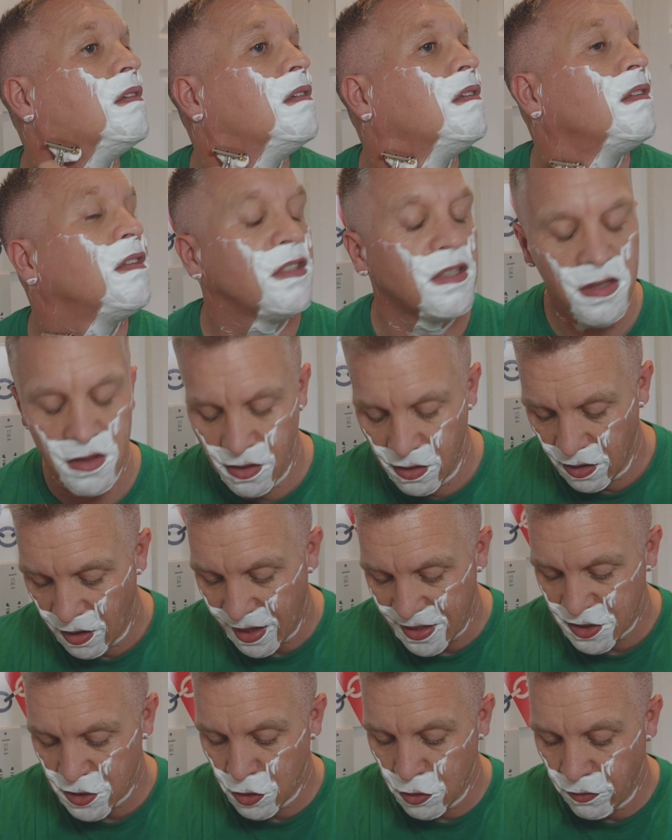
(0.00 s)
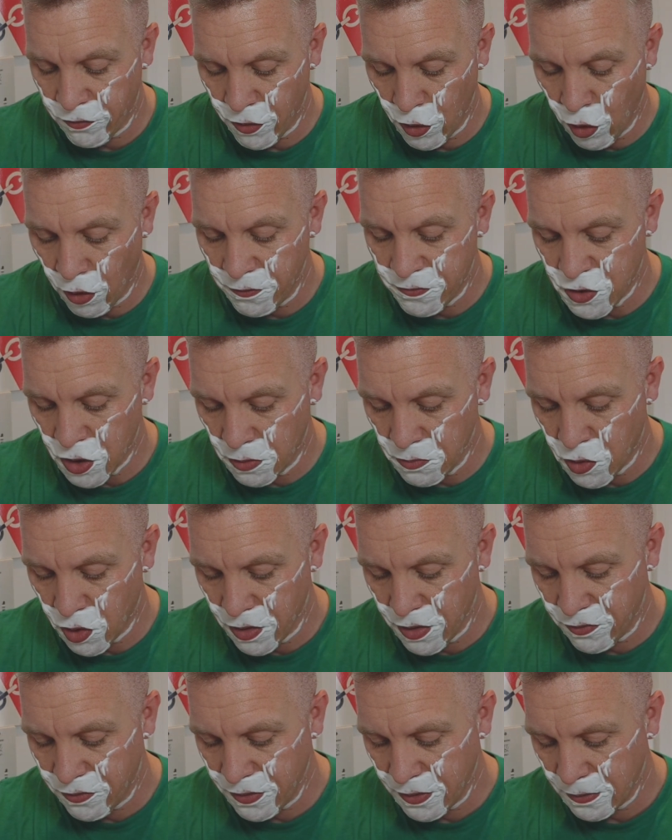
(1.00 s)
This will last another lifetime
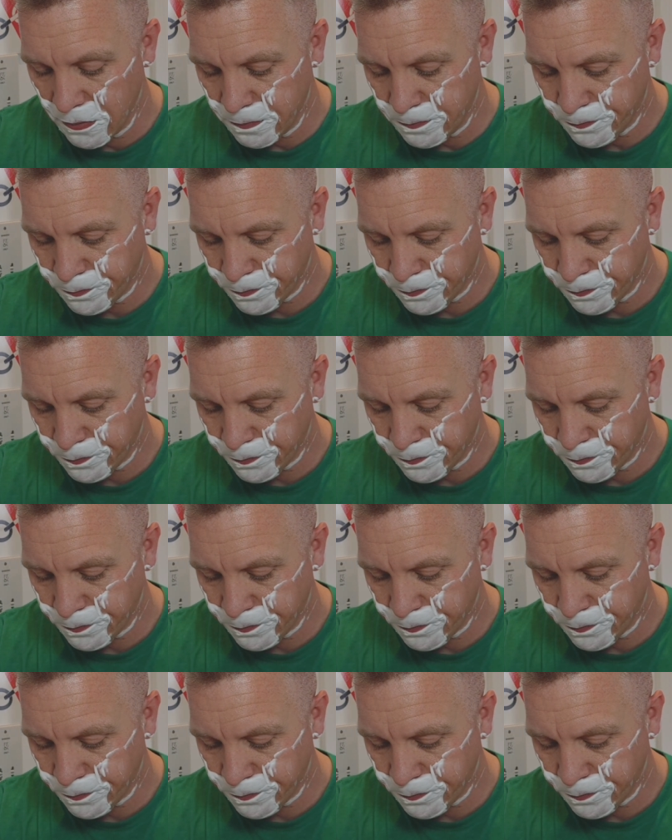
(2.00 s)
kind of thing.